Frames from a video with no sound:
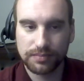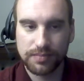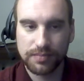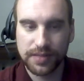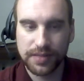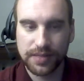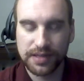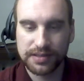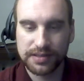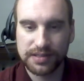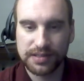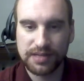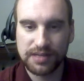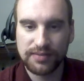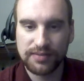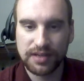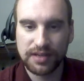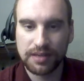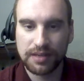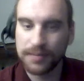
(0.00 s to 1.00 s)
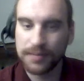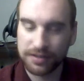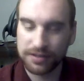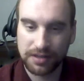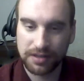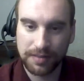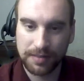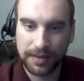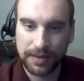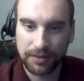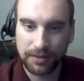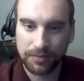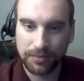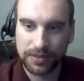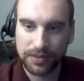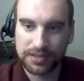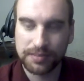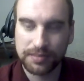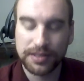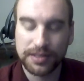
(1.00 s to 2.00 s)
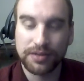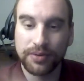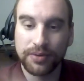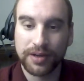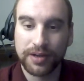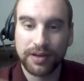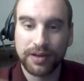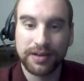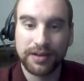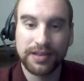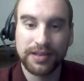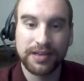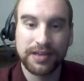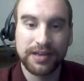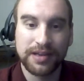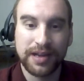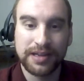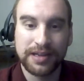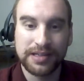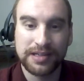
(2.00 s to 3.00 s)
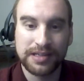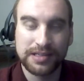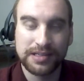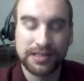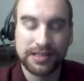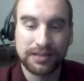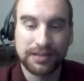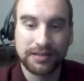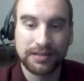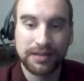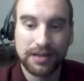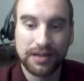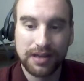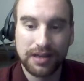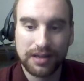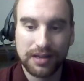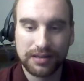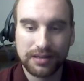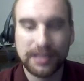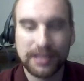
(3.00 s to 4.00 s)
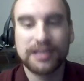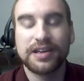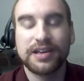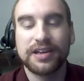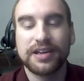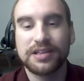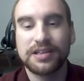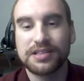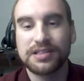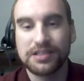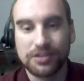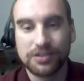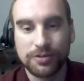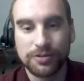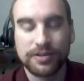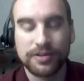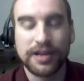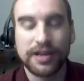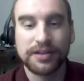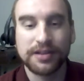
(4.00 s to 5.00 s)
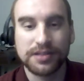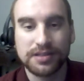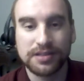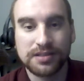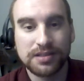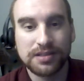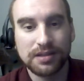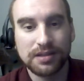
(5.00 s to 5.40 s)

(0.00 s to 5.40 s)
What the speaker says: Because Stephen King may talk about what's been going on in the 90s and late 90s and 2000s